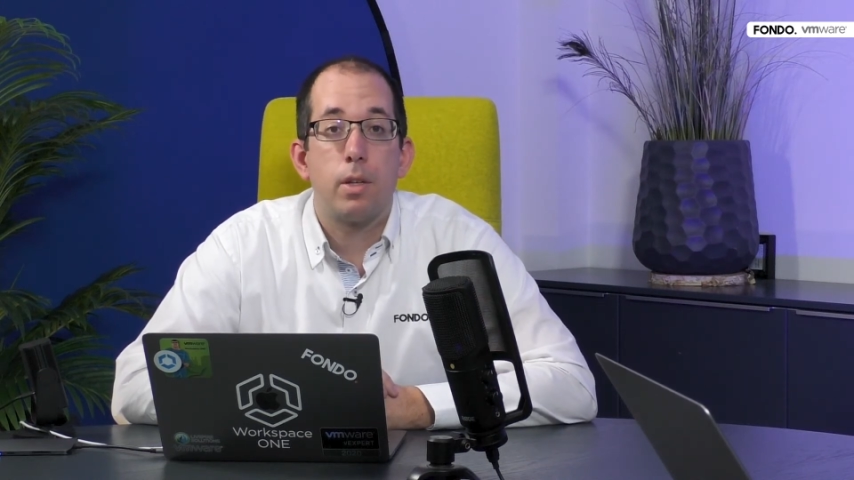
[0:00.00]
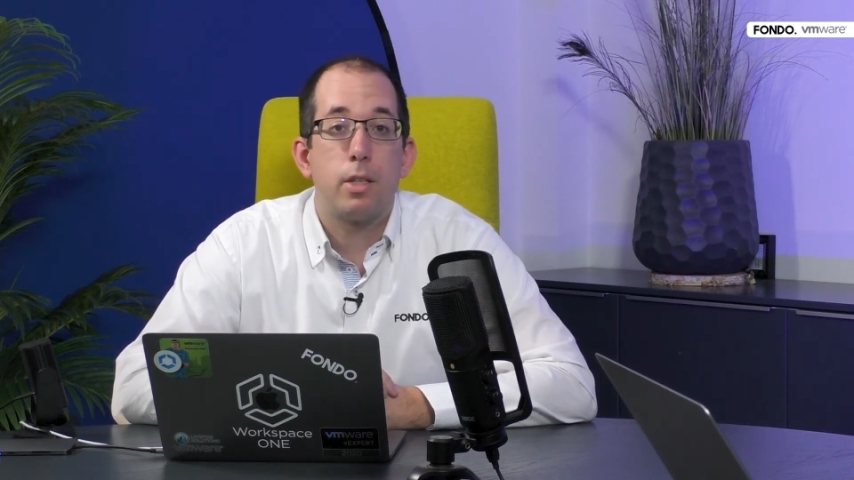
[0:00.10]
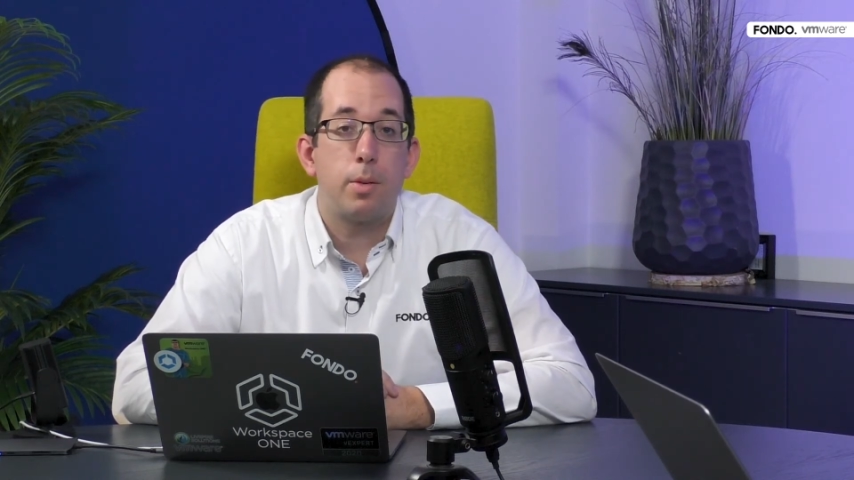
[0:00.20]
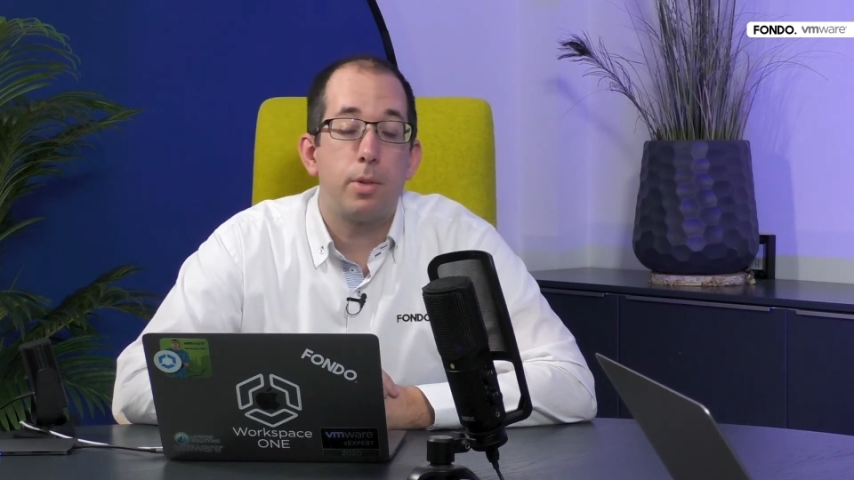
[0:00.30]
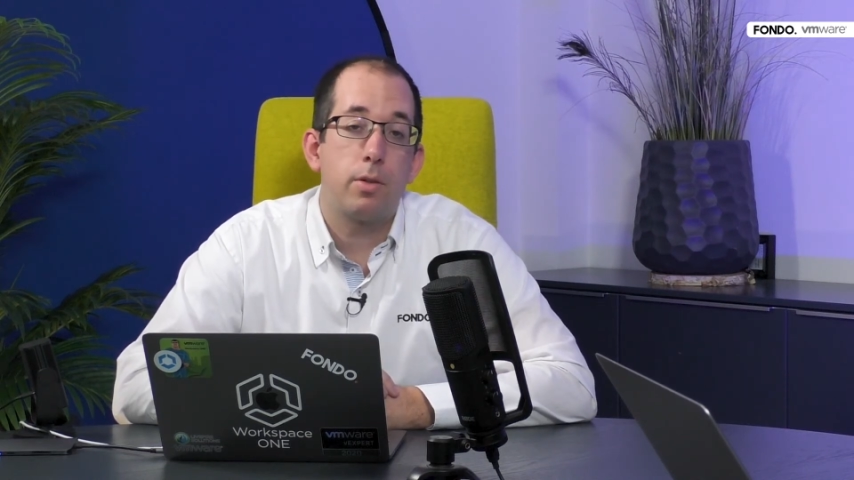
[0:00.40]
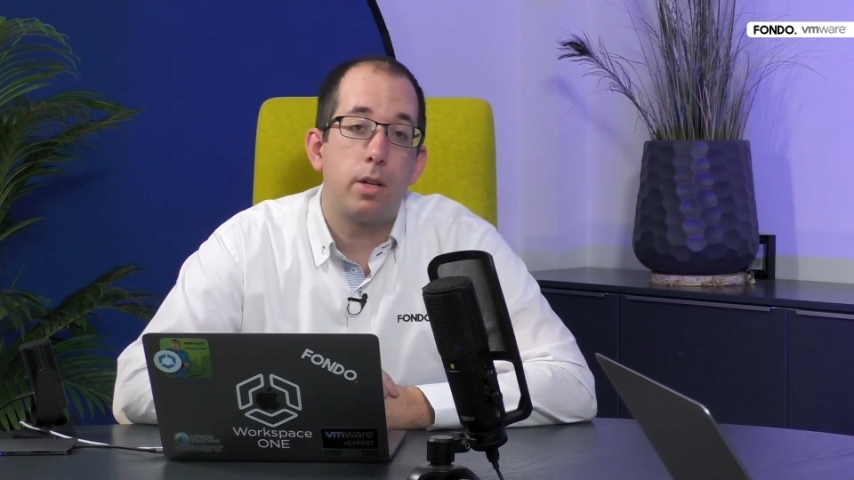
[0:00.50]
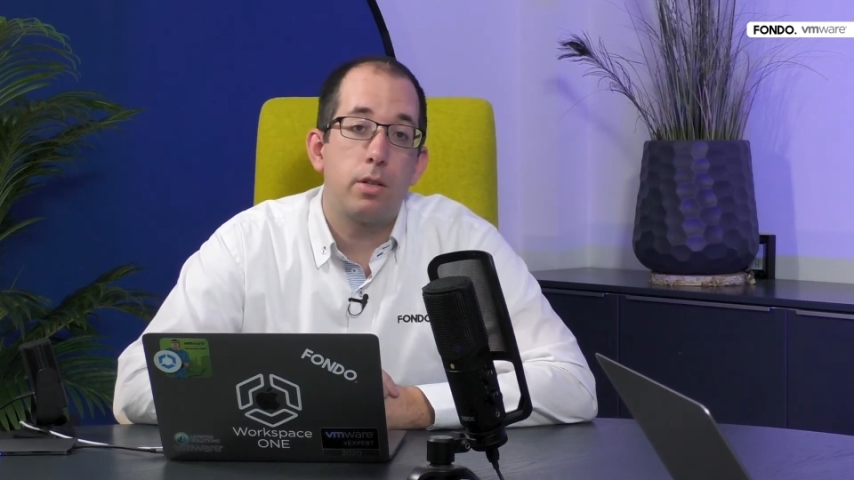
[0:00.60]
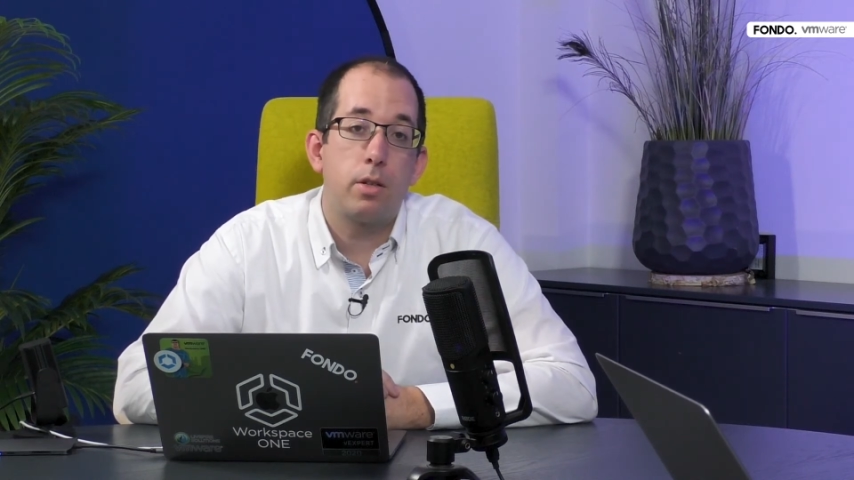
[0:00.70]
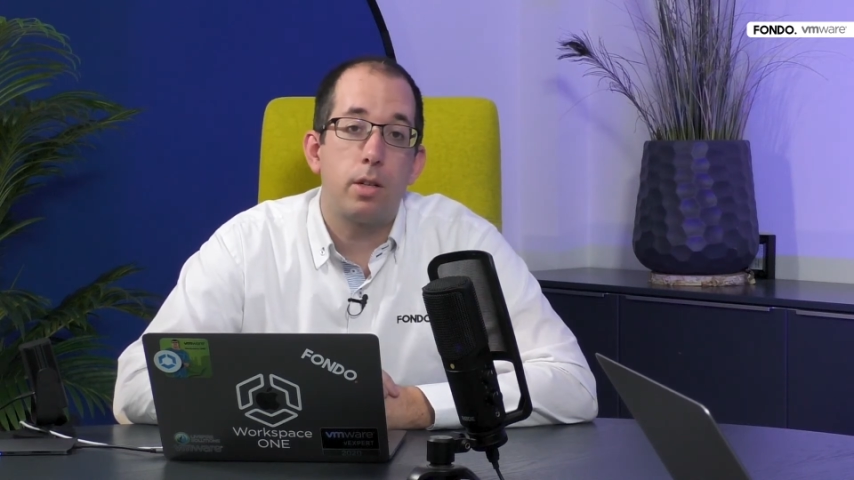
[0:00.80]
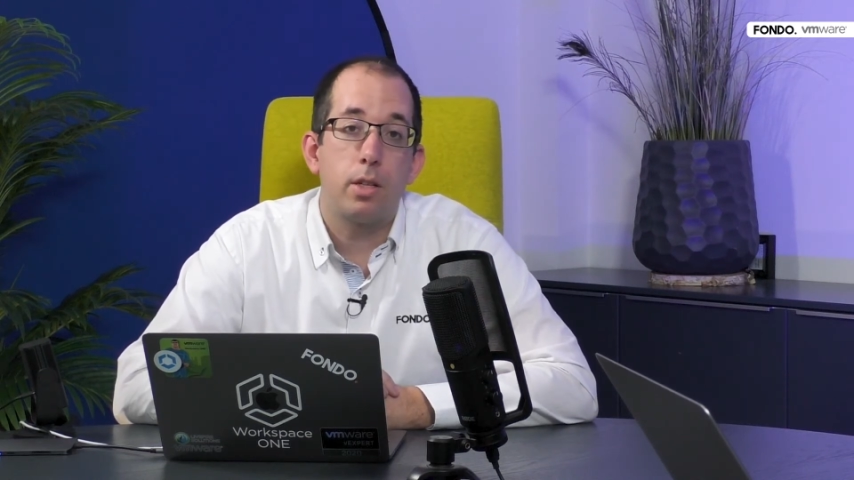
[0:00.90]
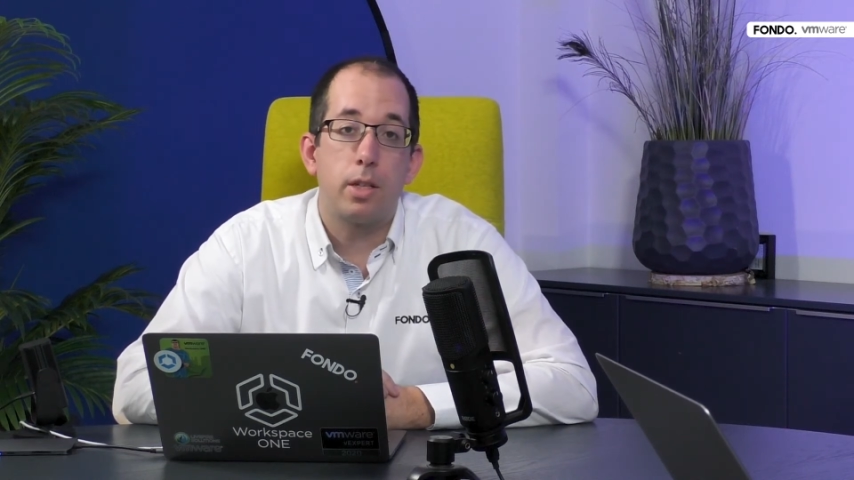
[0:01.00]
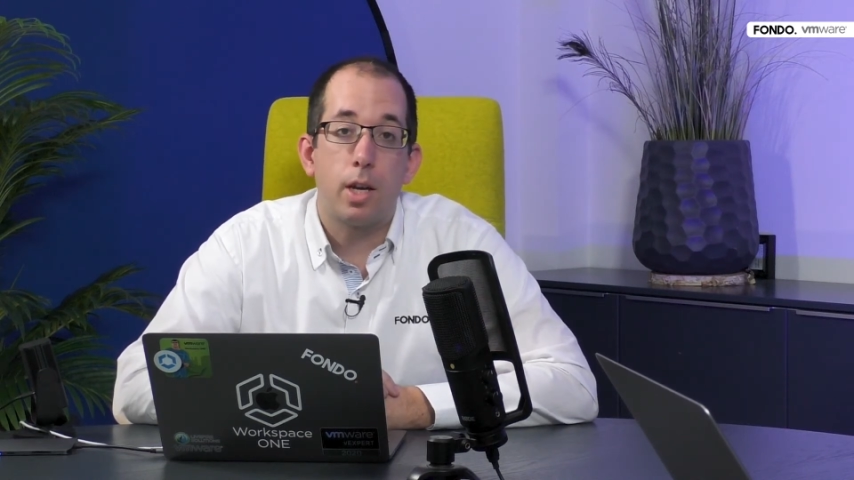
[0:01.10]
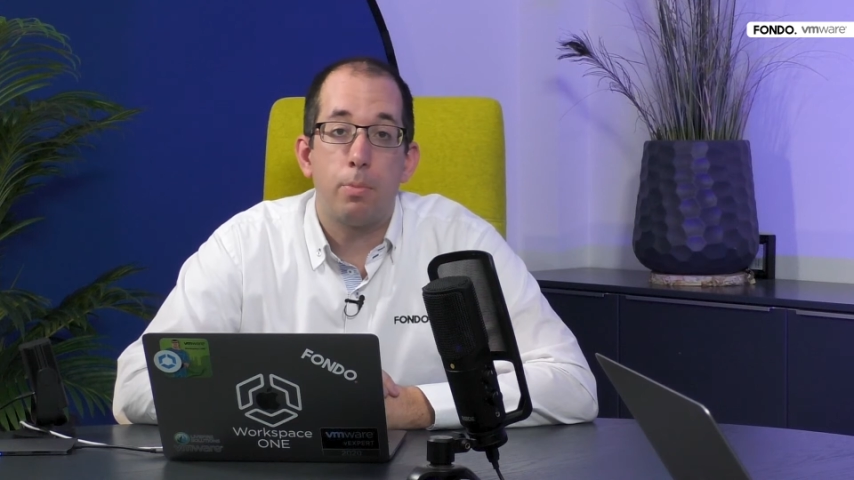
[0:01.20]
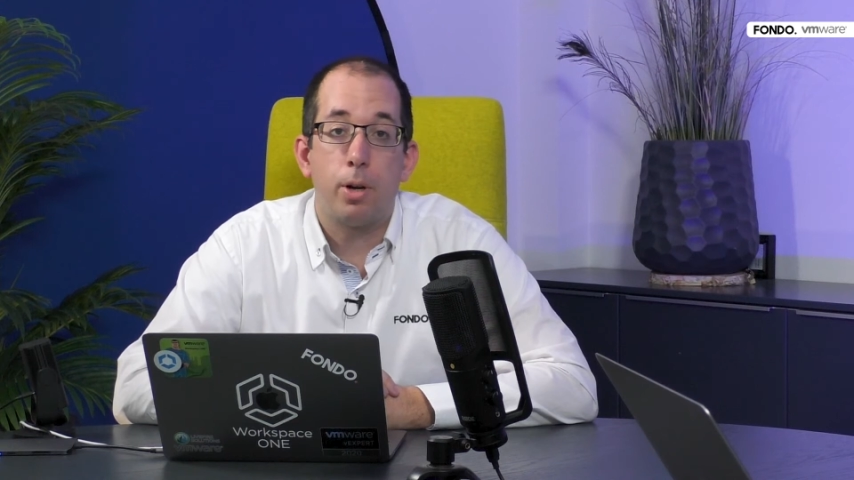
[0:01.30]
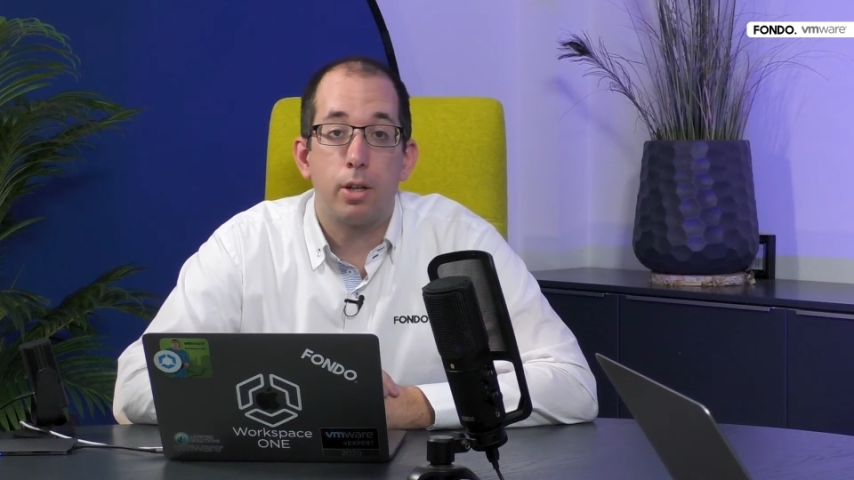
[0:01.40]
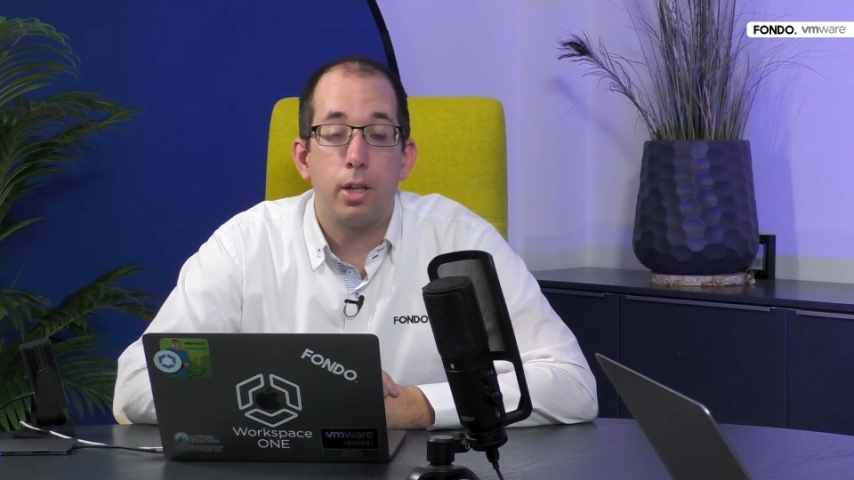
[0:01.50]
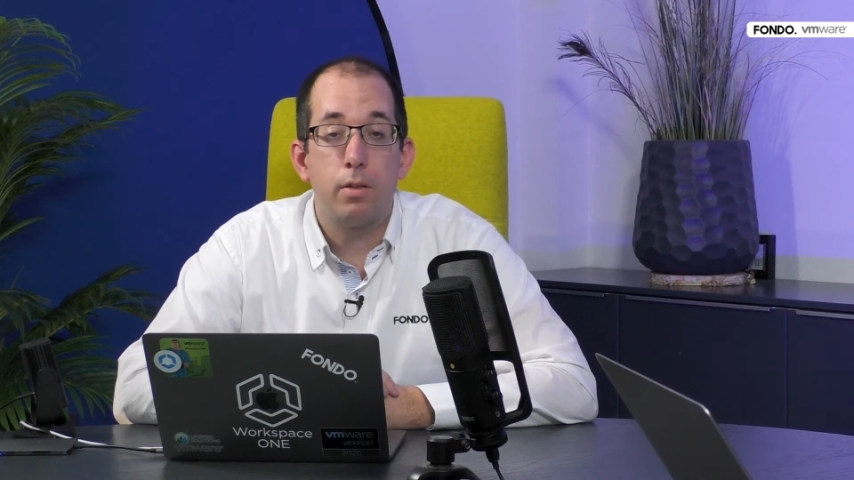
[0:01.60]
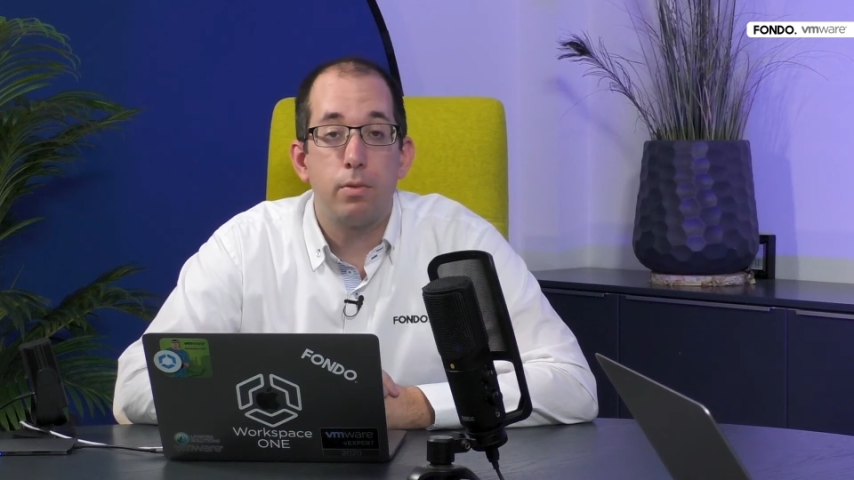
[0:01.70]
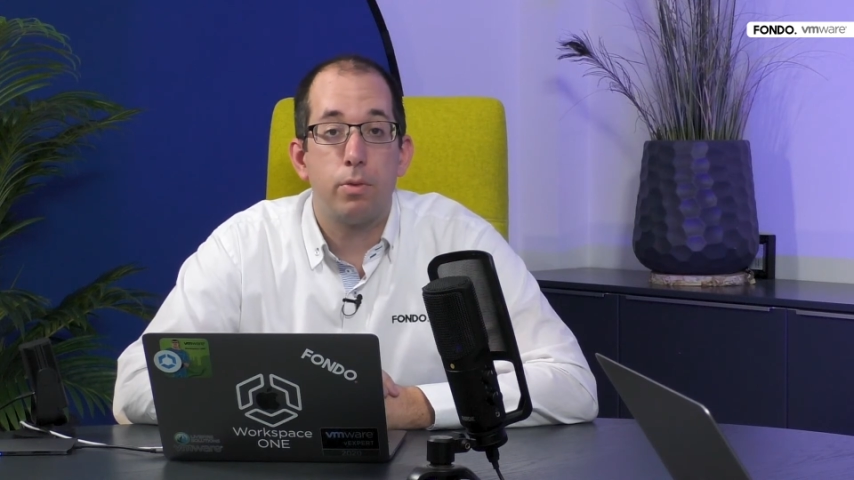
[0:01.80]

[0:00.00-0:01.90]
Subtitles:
SAML Tracer is a plugin